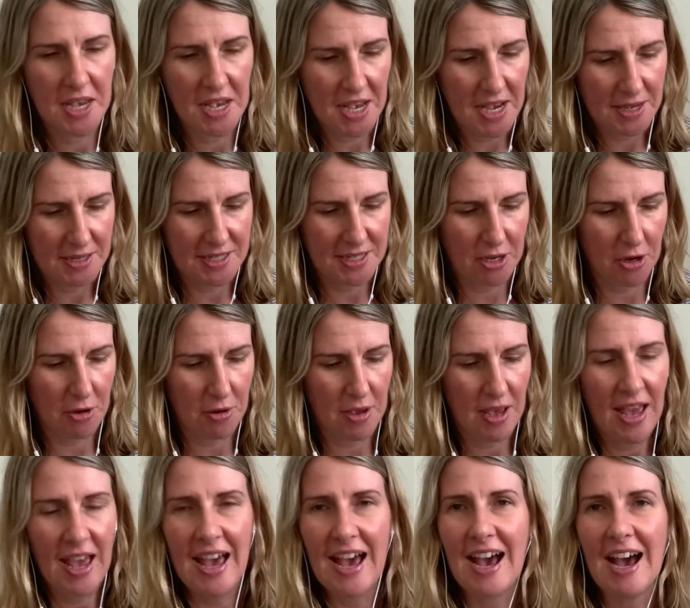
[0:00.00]
So
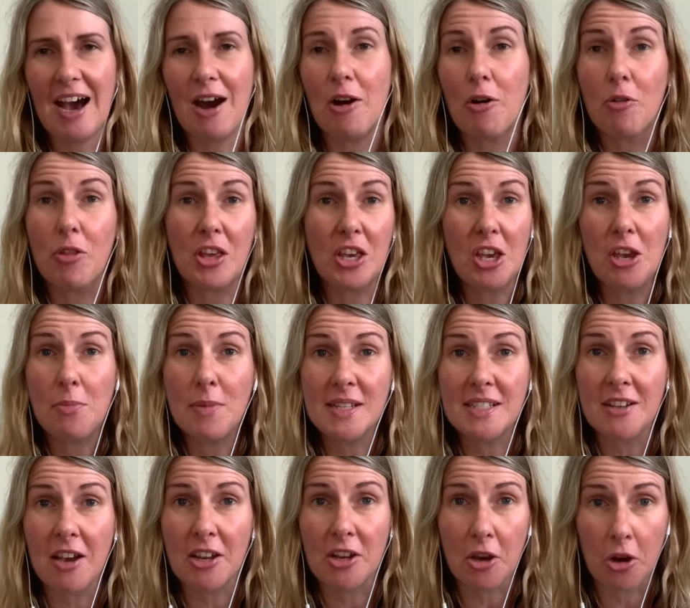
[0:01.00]
all the humans
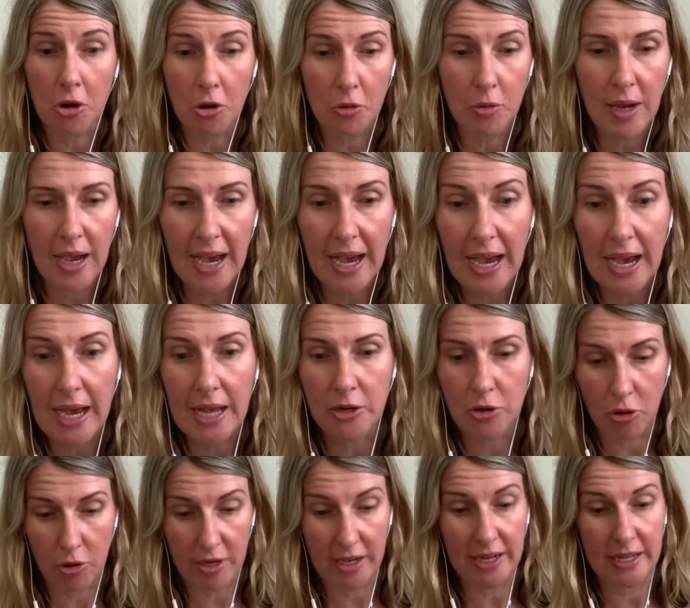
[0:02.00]
I know are
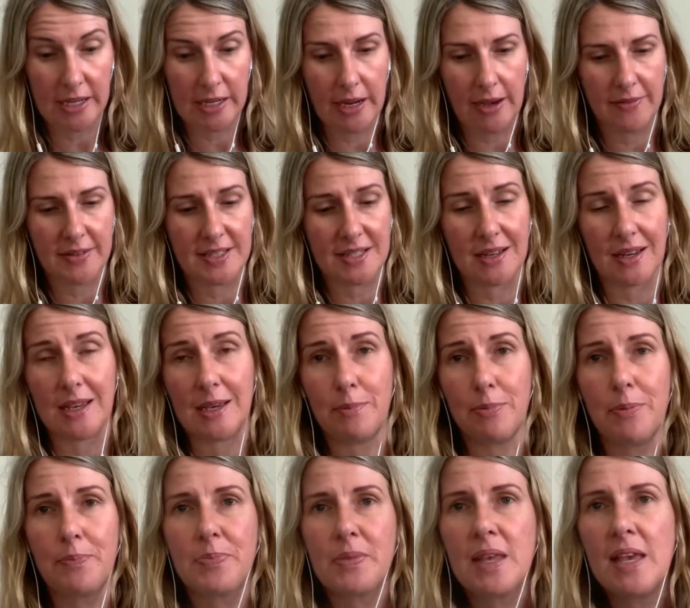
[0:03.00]
not getting enough sleep.
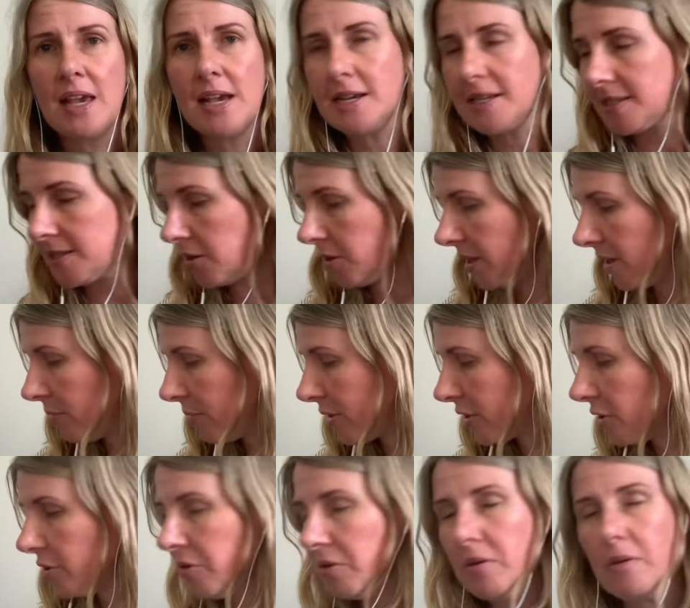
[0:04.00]
So here we
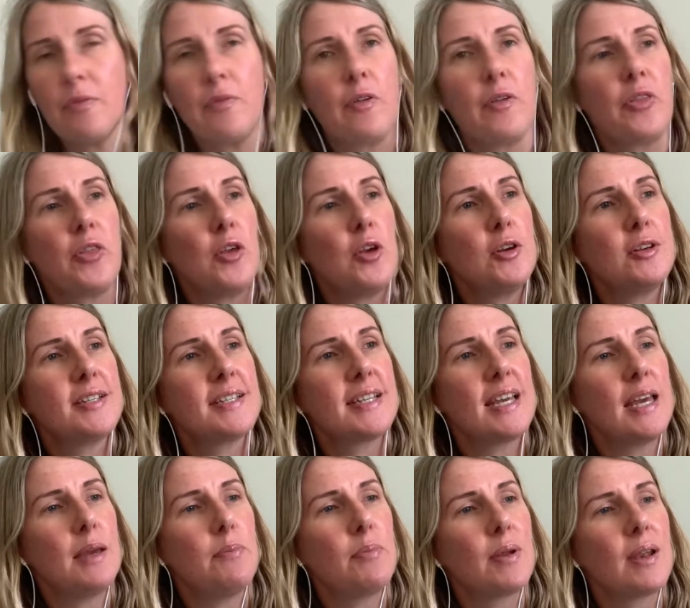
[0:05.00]
go for
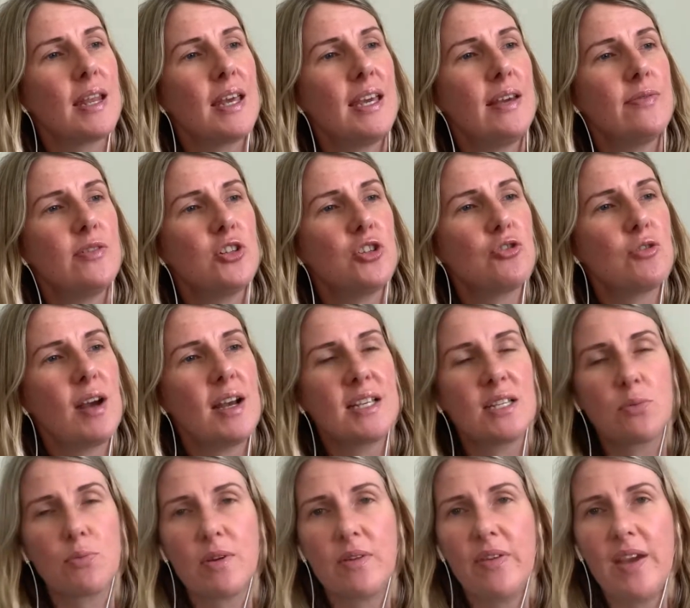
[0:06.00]
Thursday, believe and
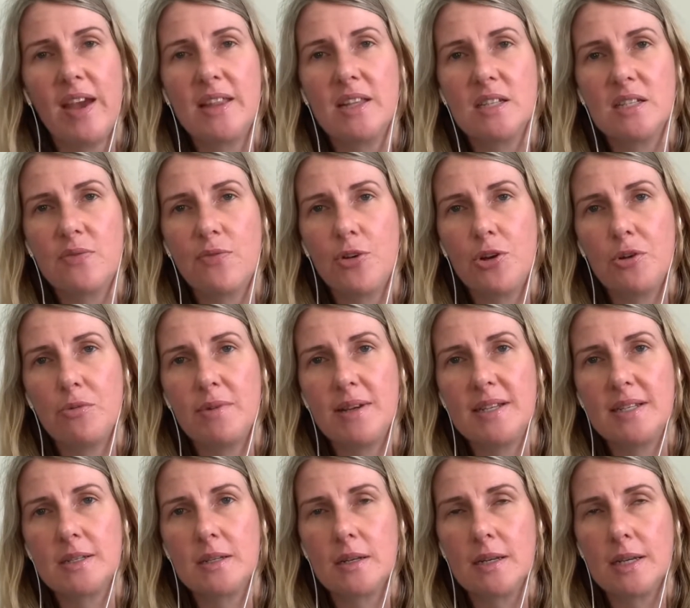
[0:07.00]
trust. We've had this very
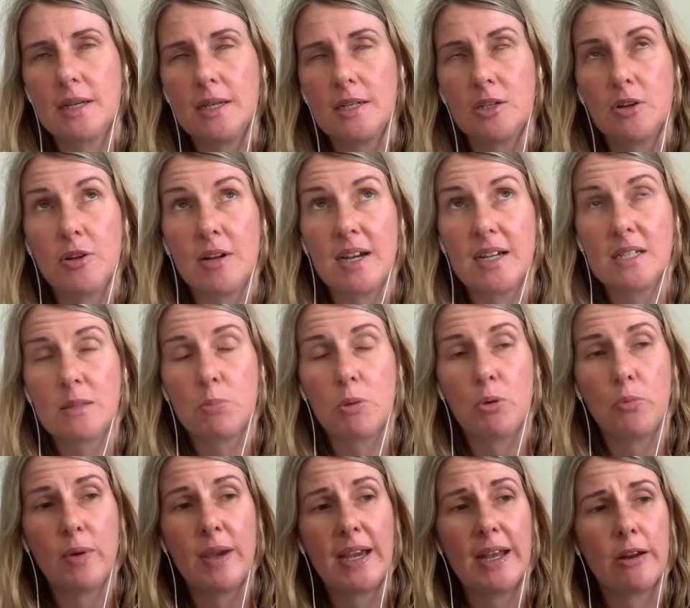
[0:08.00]
recently. Don't ask me
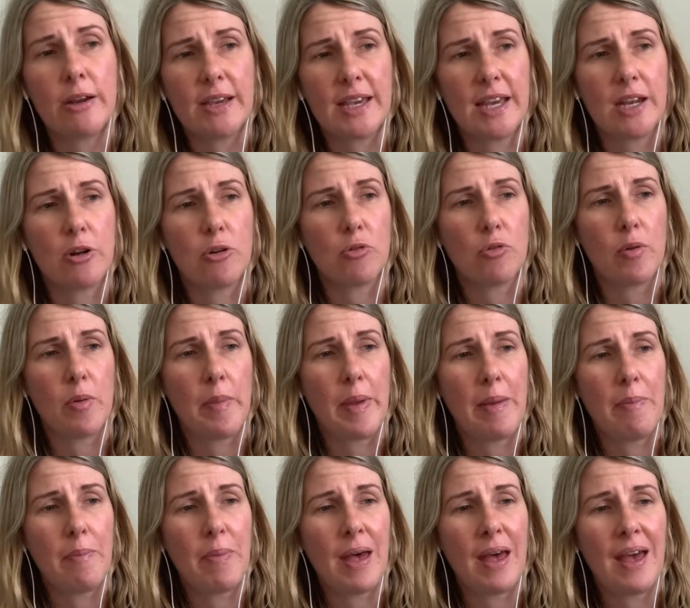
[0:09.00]
when, I cannot
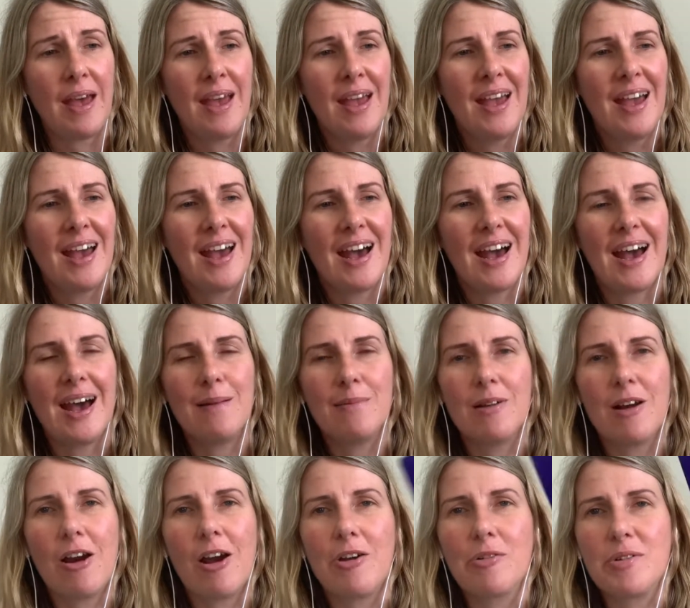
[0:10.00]
remember.
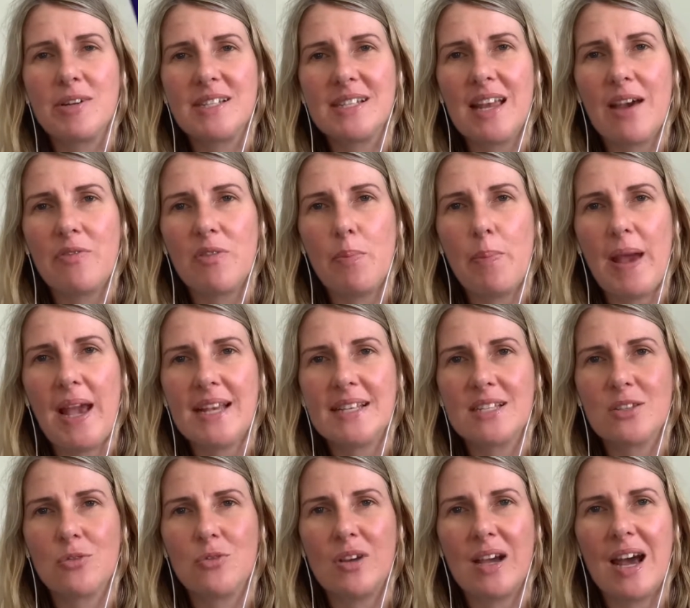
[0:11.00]
I always love the
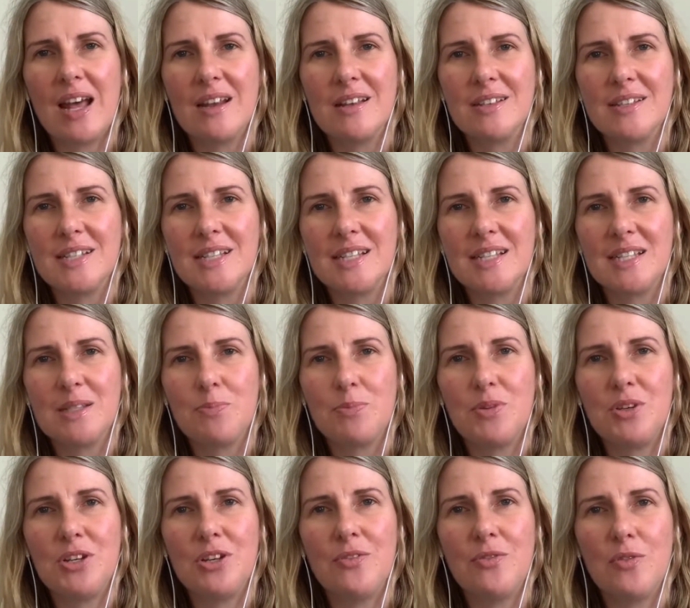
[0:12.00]
pastel colours and this
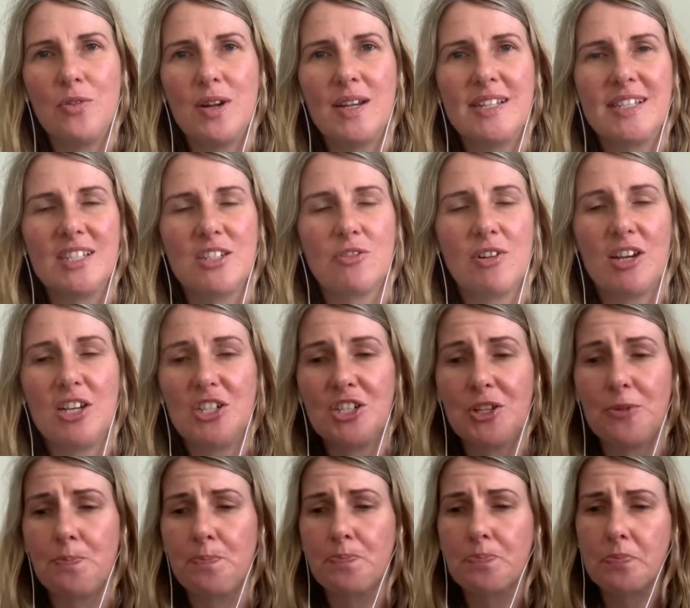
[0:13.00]
beautiful illustration.